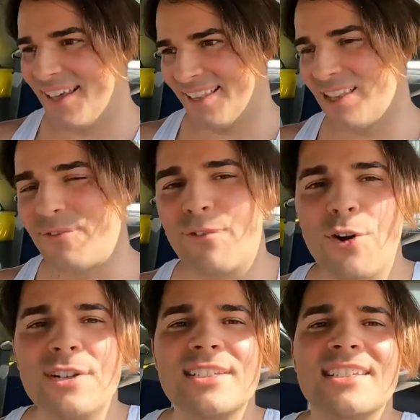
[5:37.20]
In the
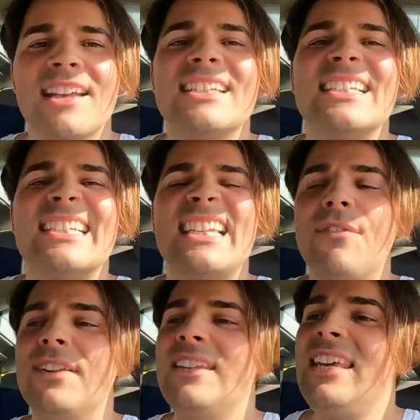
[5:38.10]
first
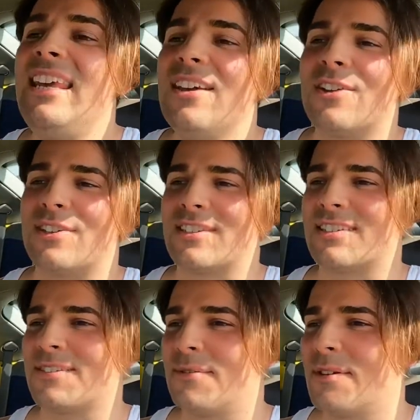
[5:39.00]
7
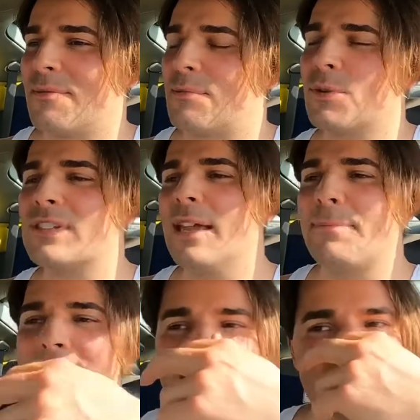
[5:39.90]
years, Bruce
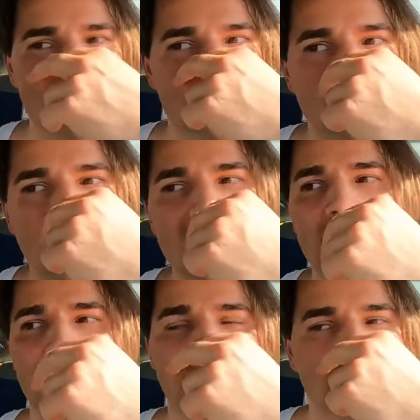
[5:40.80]
Lipton says this
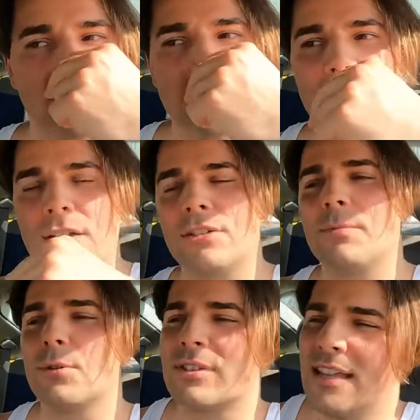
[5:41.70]
wonderfully, Dr.
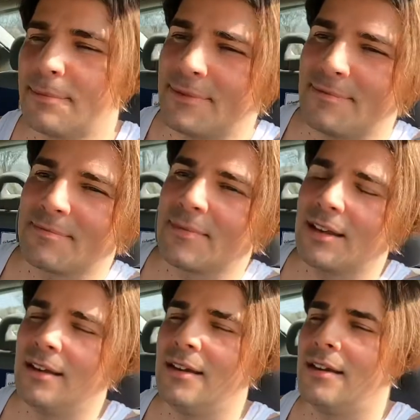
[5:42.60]
Bruce Lipton.
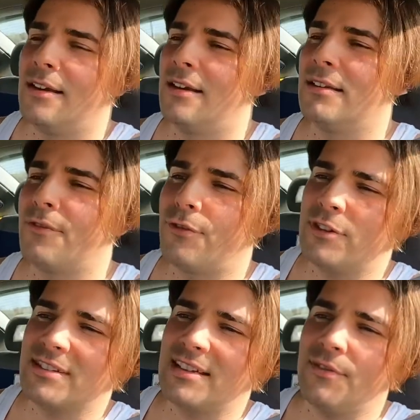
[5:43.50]
In the
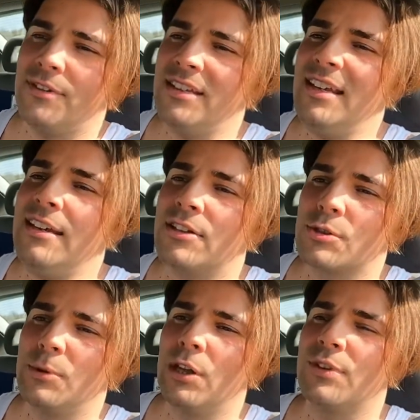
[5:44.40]
first 7
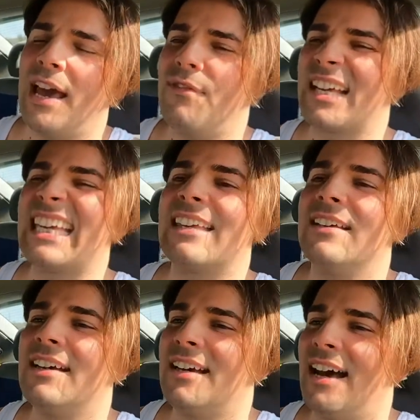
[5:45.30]
years, we don't have
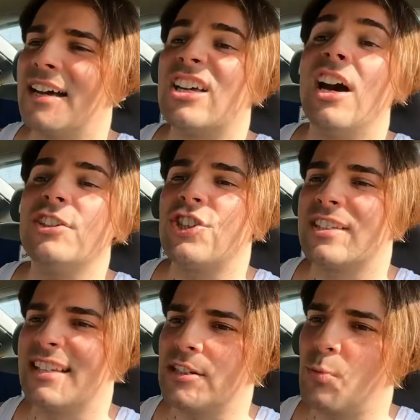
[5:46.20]
a
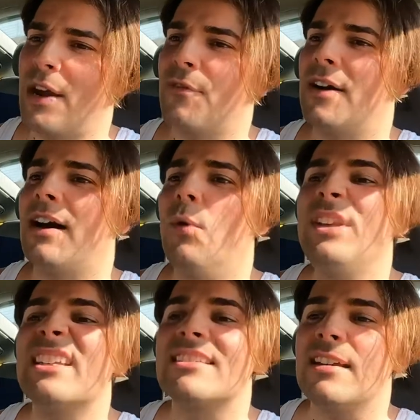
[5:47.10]
consciousness, we have
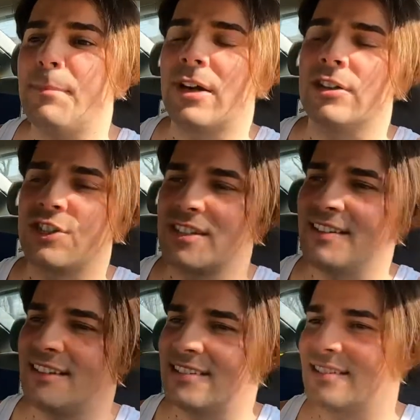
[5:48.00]
only a
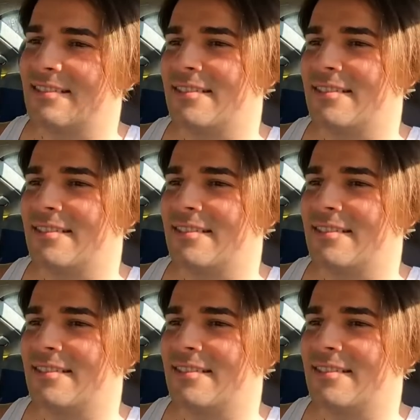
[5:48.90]
subconsciousness.